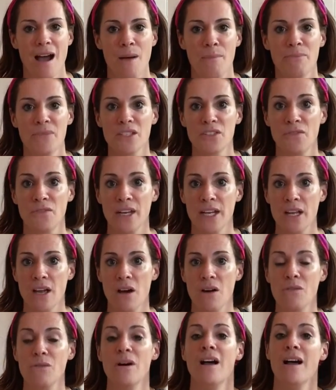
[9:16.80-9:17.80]
this
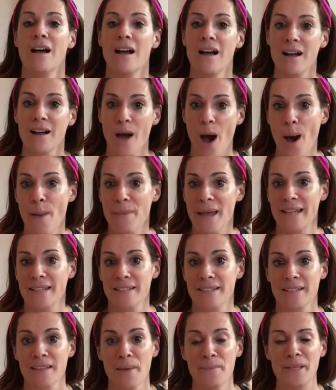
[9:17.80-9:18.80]
video.
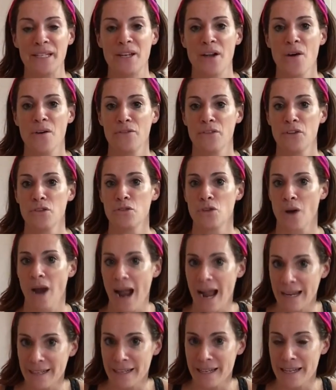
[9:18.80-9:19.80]
Comment, let me know if you
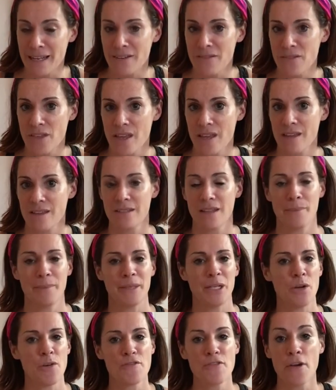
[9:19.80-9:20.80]
tried any of these. Let me
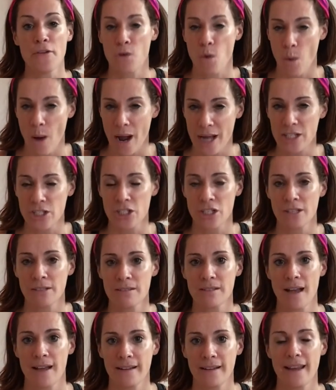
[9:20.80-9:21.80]
know if you have
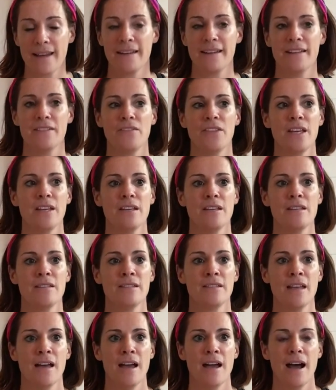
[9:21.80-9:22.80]
questions on any of
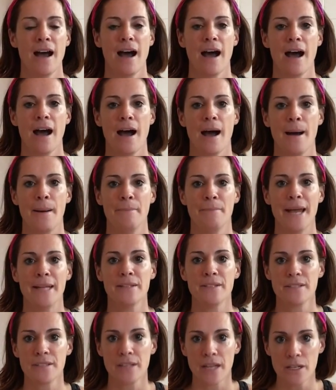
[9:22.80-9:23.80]
these.
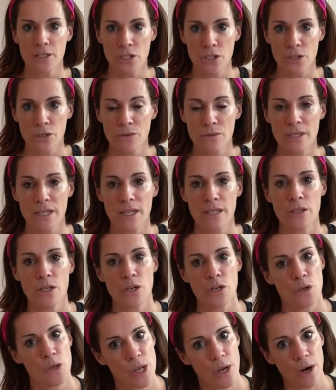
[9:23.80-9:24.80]
And stay tuned. In the
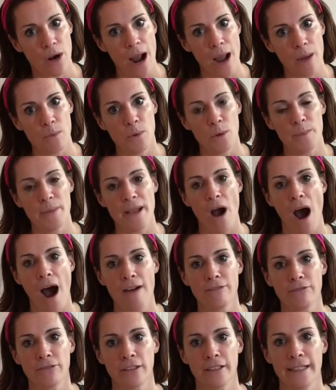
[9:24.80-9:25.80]
new year, I will be
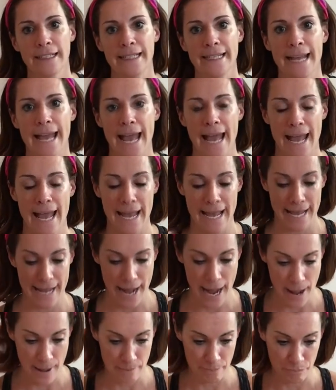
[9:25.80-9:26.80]
offering
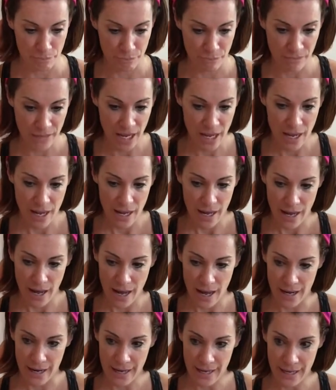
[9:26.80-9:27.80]

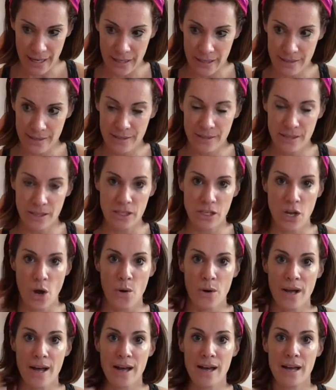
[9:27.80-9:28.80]
a kids
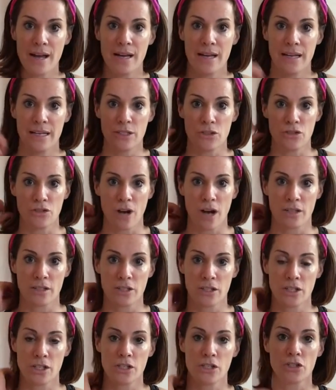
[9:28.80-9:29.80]
yoga
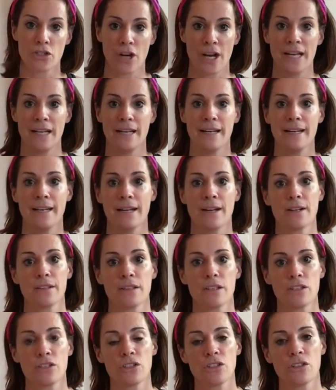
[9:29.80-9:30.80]
instructor training here
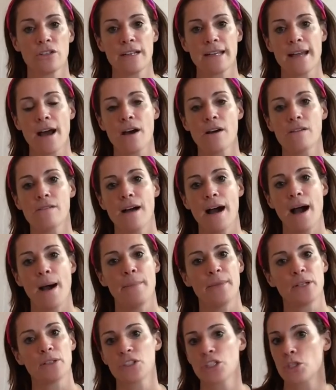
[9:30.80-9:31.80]
at the studio.
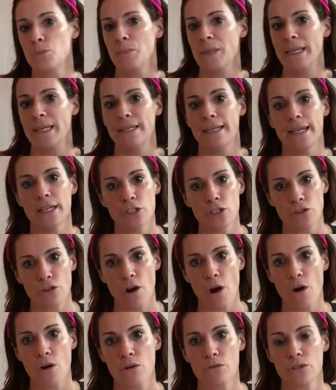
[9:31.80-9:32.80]
It'll just be an
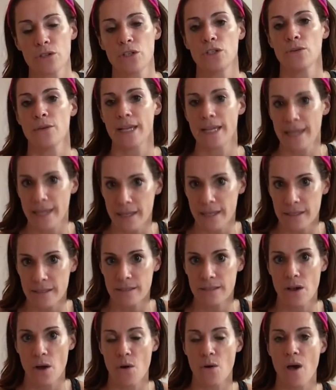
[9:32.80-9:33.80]
intro to doing
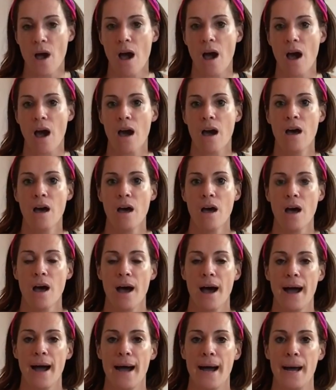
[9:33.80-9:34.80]
kids yoga
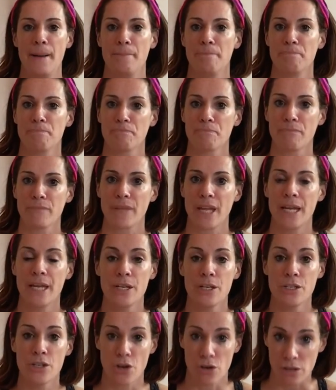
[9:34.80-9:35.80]

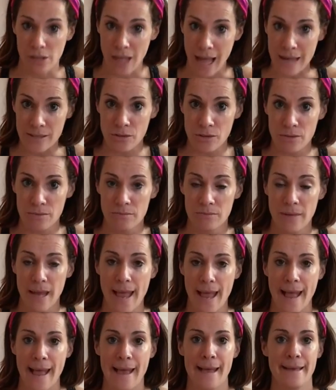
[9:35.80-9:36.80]
in your classroom
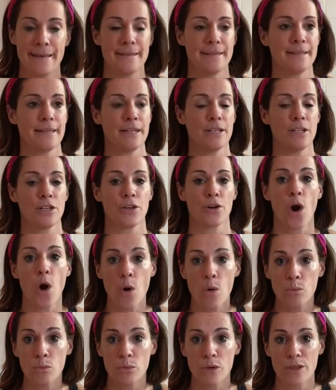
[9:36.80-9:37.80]
and in your
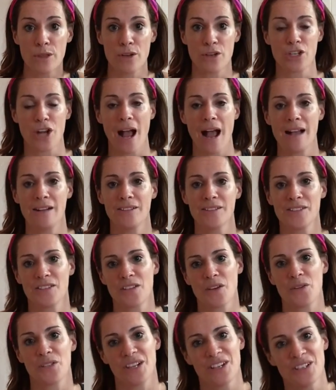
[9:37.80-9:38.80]
home with your child.
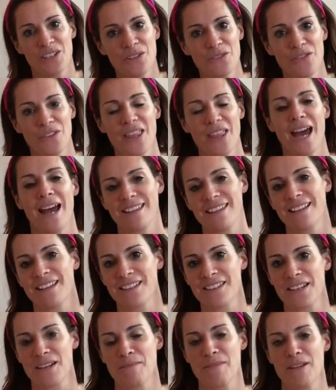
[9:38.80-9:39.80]
So stay tuned for that. I think
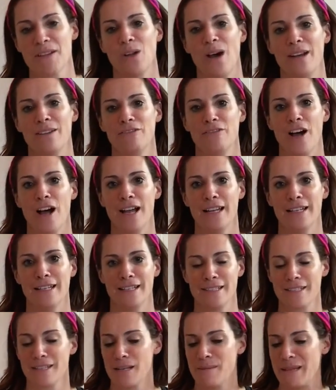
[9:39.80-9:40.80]
it's going to be a lot of fun, and
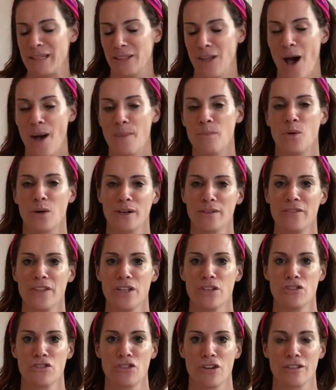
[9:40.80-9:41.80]
it's going to be a lot more of
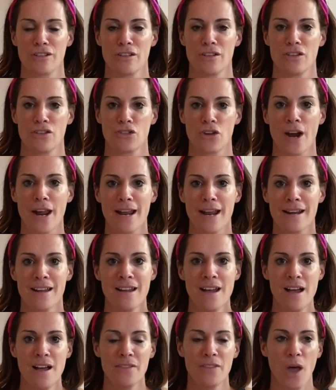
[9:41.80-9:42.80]
these tricks of the trade
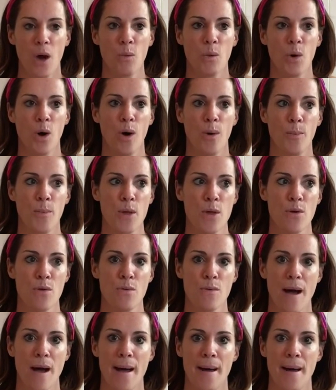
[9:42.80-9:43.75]
that will help you